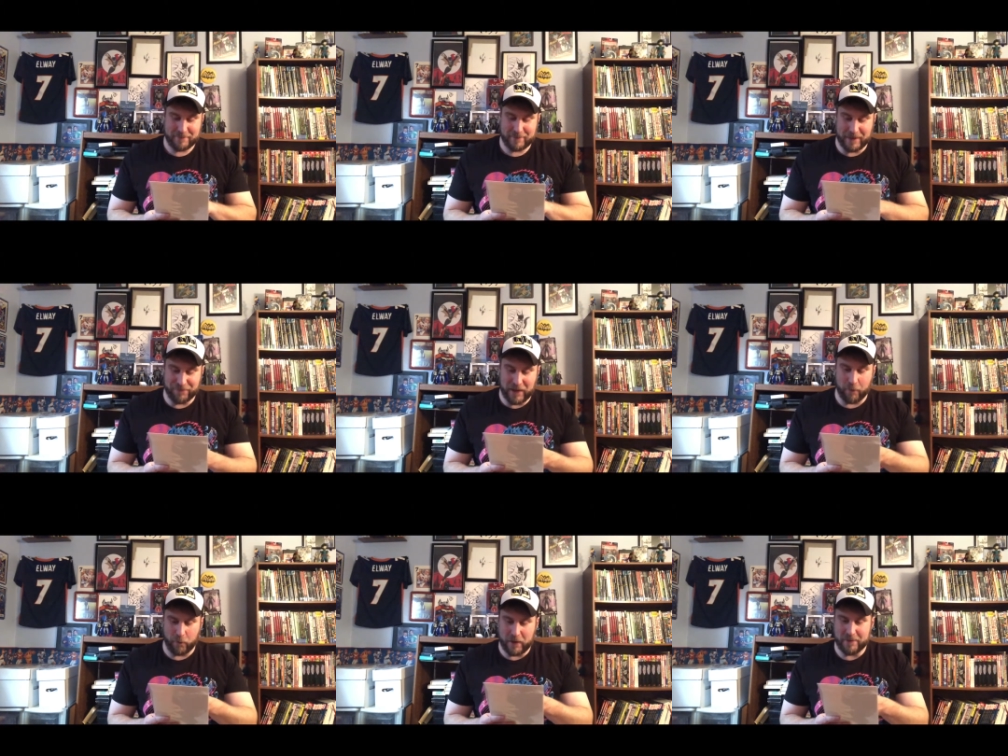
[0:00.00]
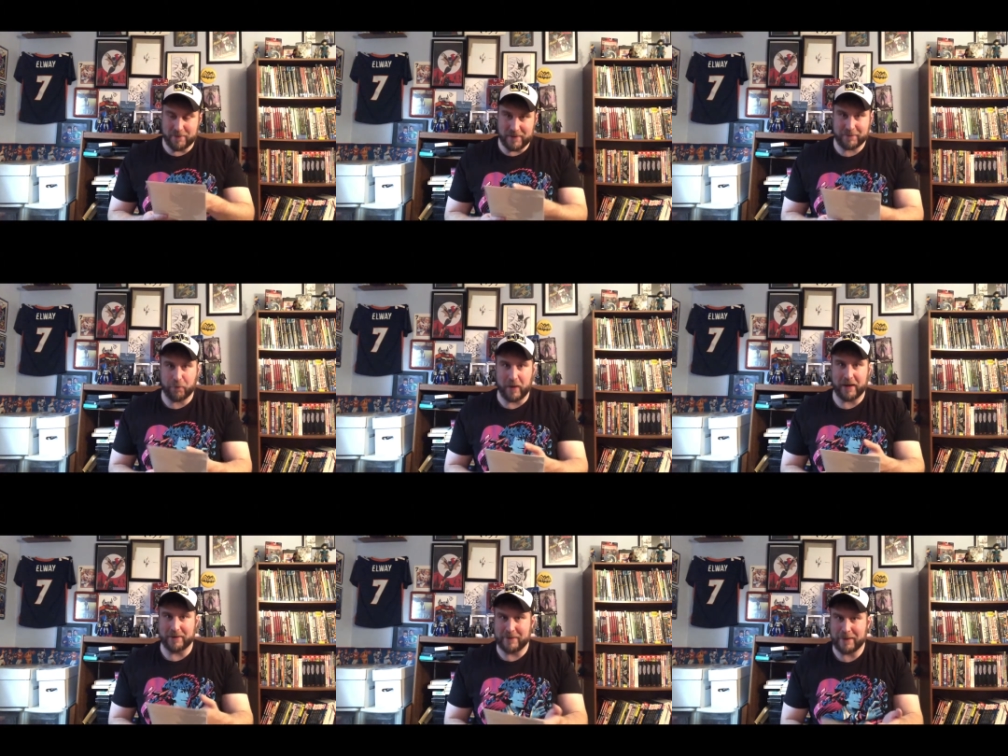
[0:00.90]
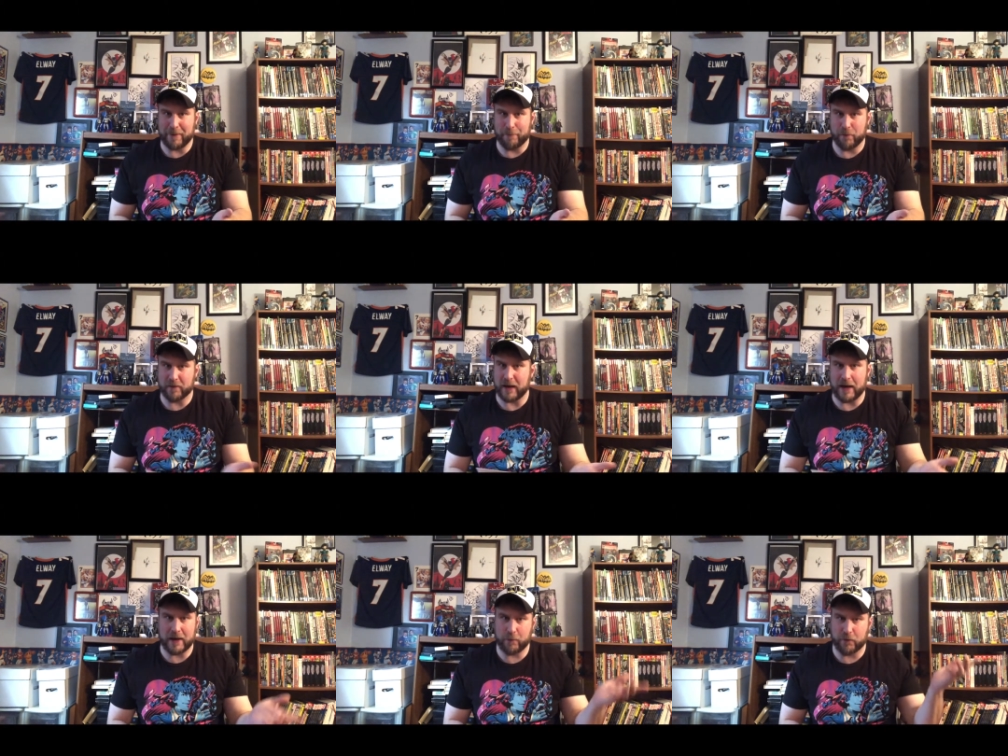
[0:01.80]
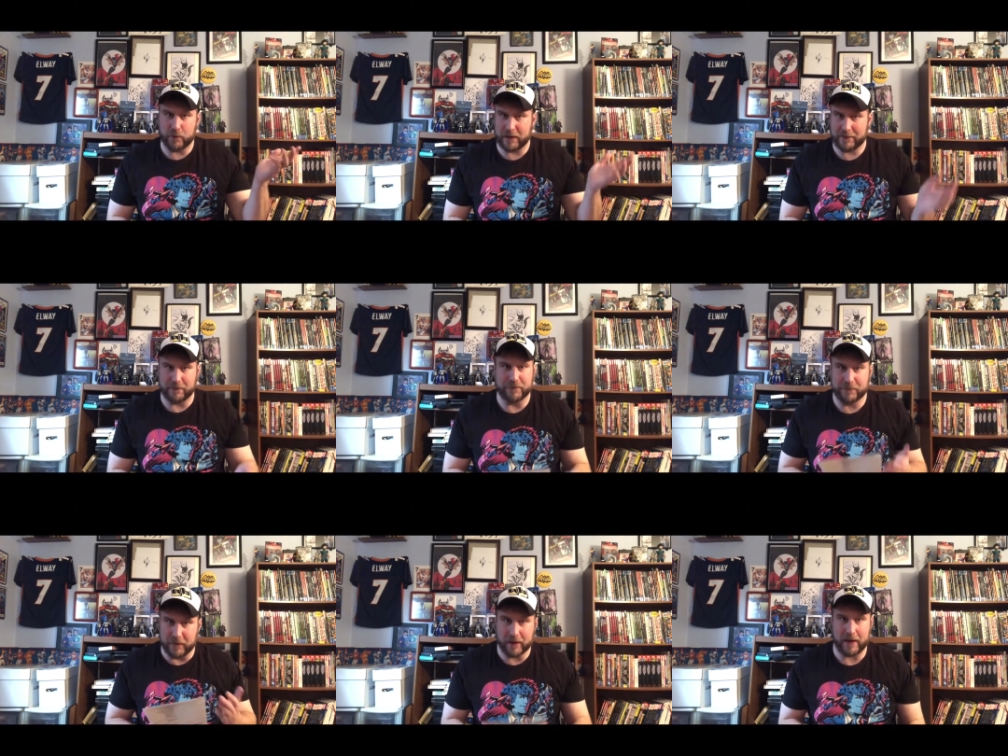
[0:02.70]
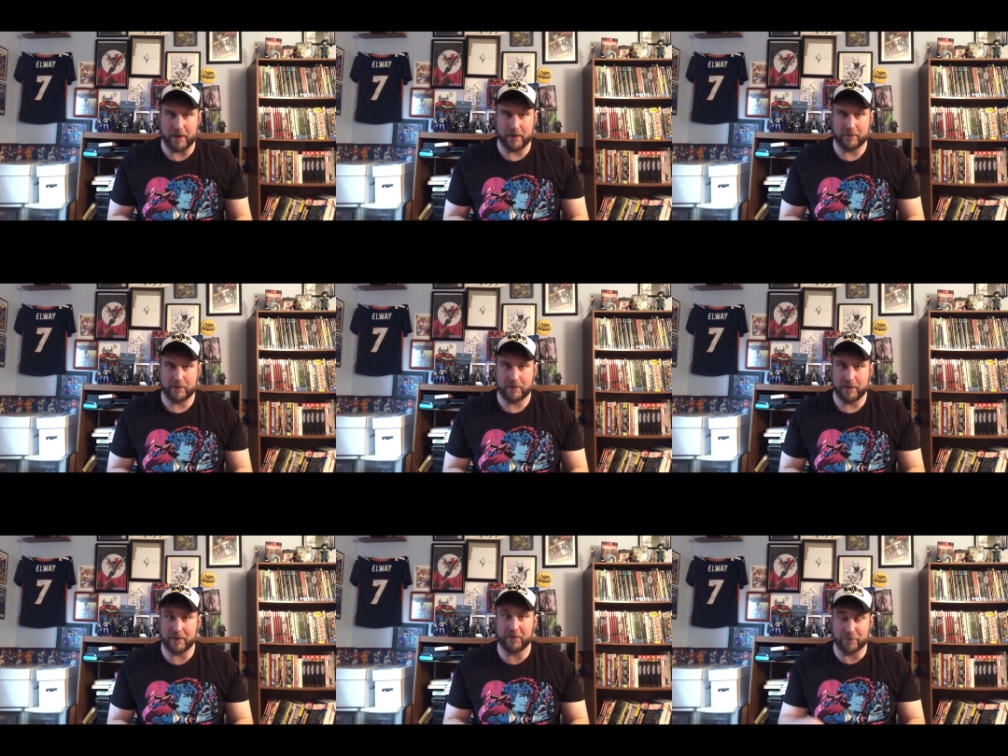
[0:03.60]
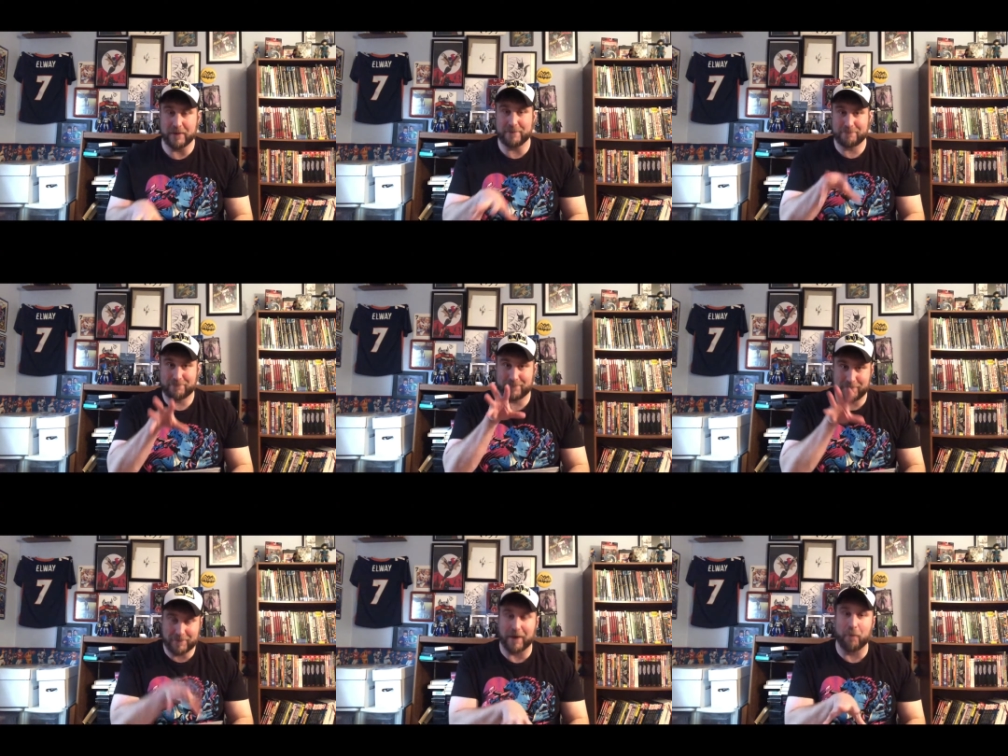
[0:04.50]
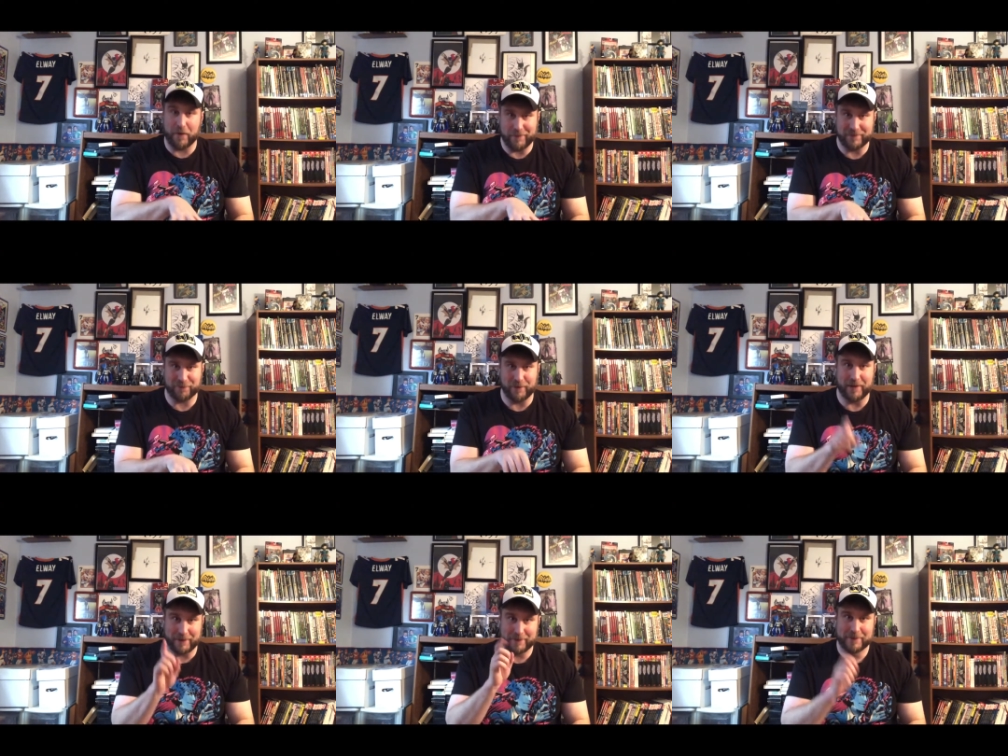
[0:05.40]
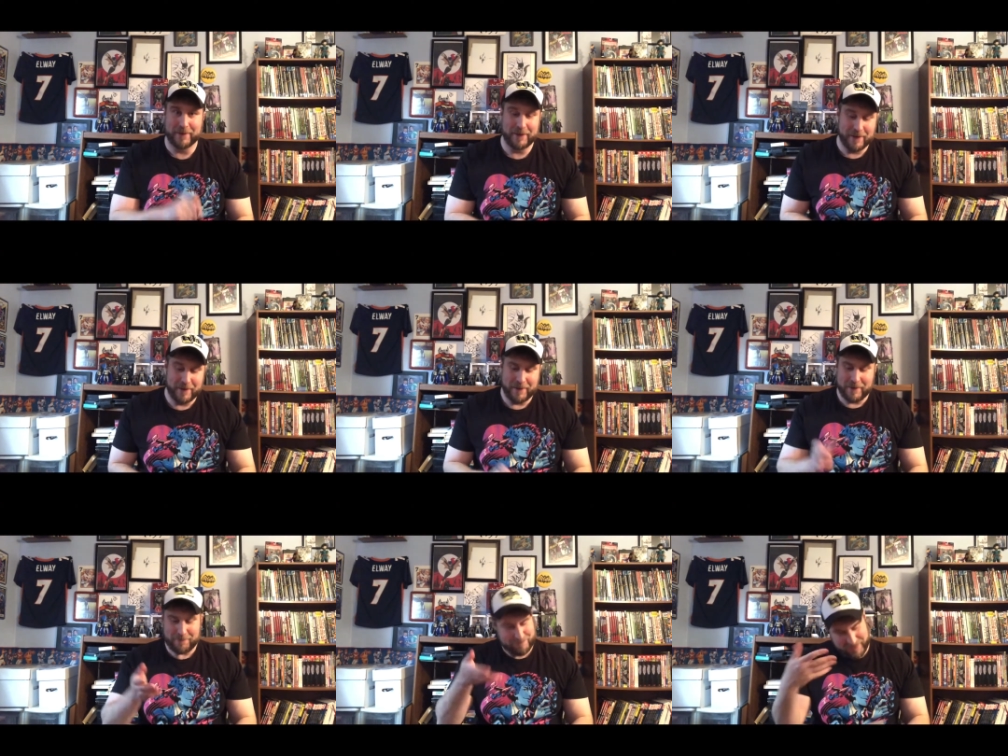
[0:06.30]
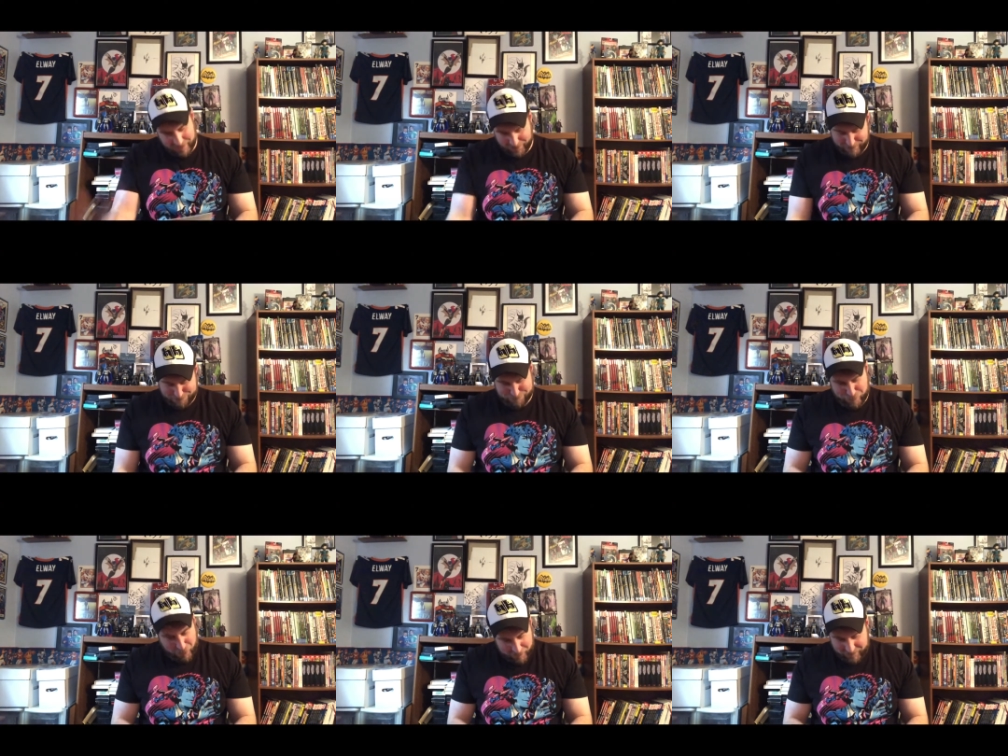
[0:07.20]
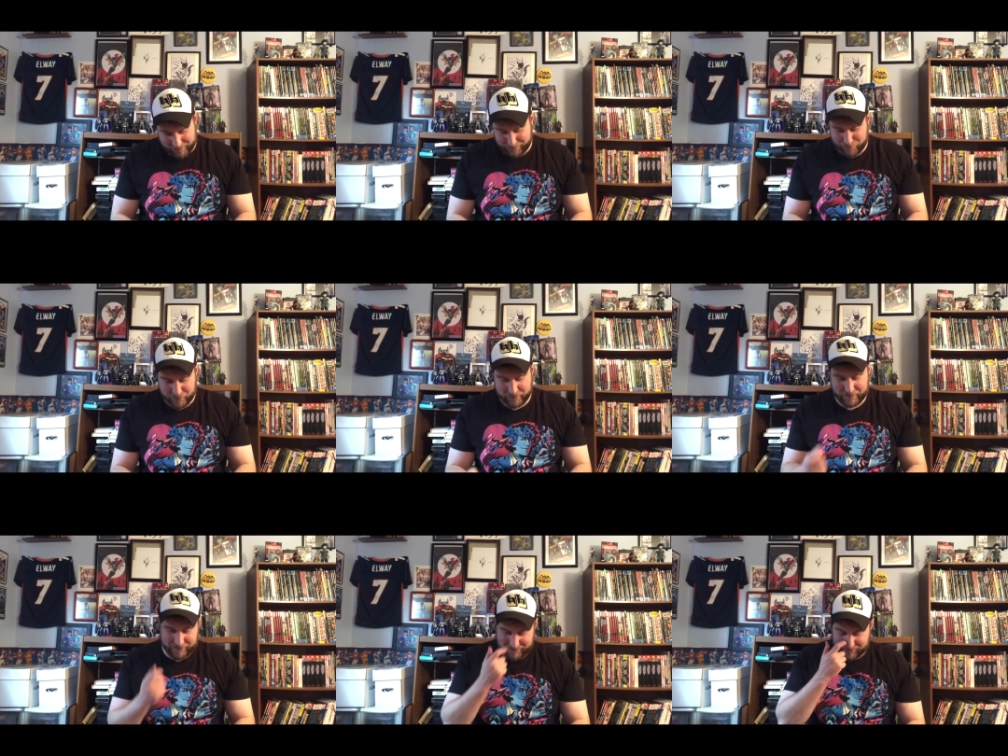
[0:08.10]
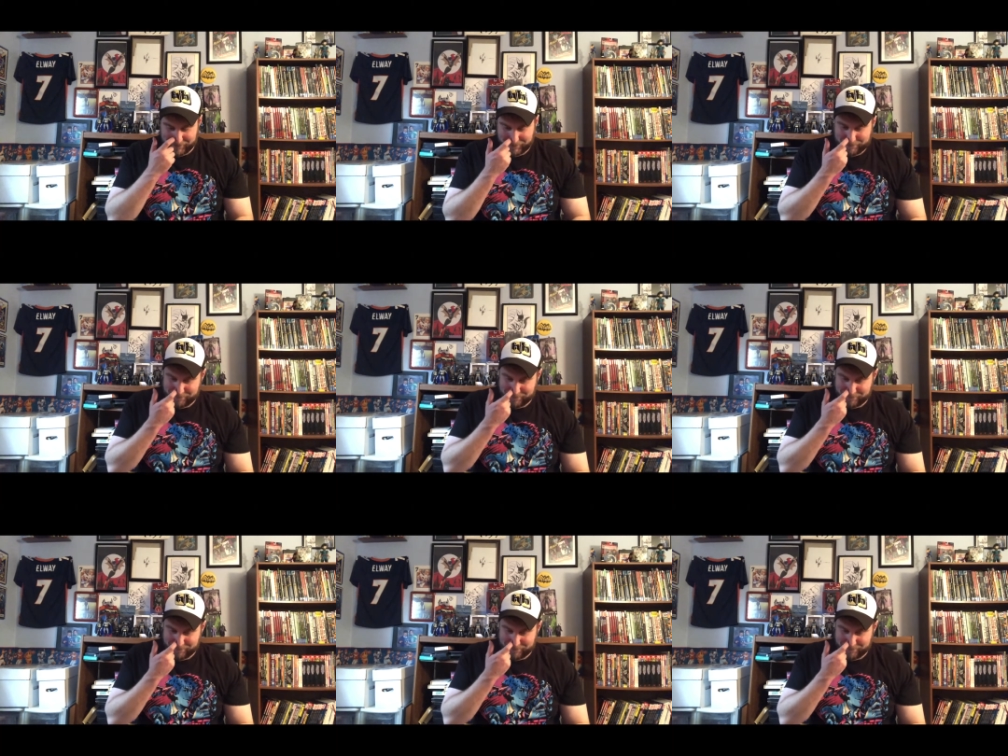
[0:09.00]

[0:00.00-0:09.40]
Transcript: if they were written this way in a team-up book, I would read the fuck out of it. At least written somewhat this way. The other part of this book is just